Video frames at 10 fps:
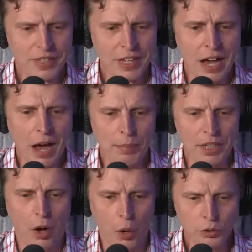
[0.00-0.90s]
are
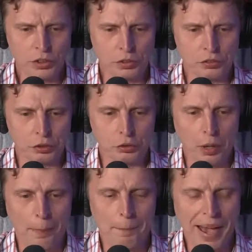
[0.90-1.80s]
beholden to
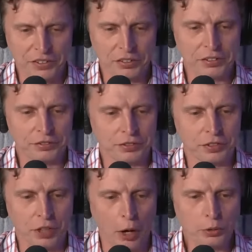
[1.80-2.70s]
massive
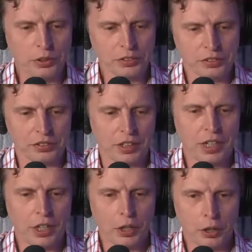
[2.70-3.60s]
donors
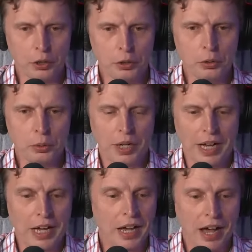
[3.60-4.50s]
who
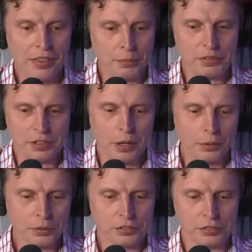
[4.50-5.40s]
are
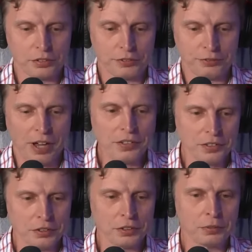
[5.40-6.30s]
themselves
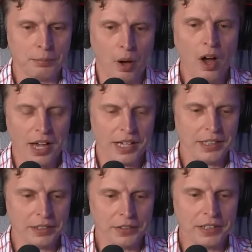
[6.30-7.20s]
funded
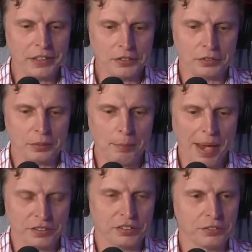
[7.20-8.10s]
by these
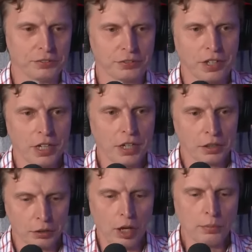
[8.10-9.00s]
massive
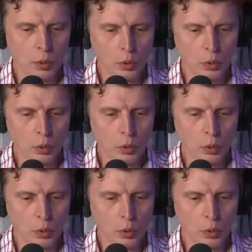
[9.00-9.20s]
global